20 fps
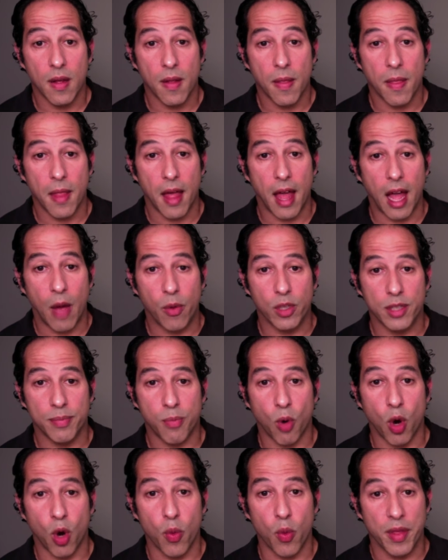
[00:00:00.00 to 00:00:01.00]
I was
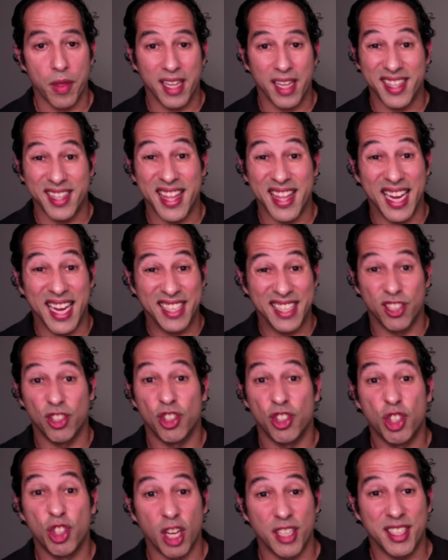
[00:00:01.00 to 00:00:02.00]
born with. I think it's
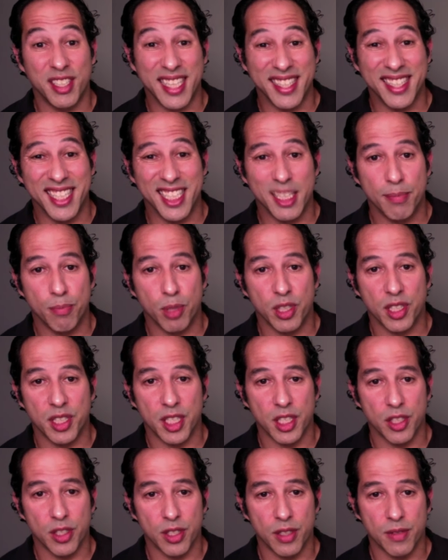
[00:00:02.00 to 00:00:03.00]
just a
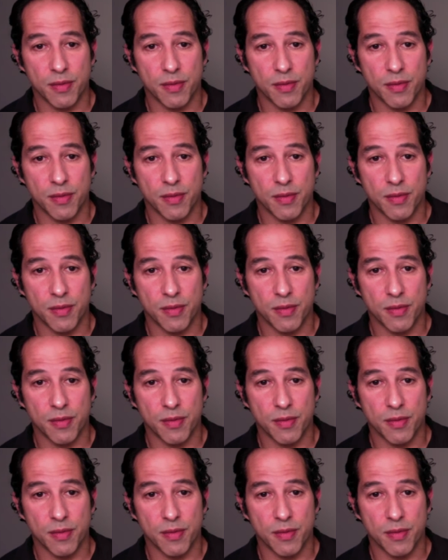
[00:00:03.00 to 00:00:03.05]
disposition.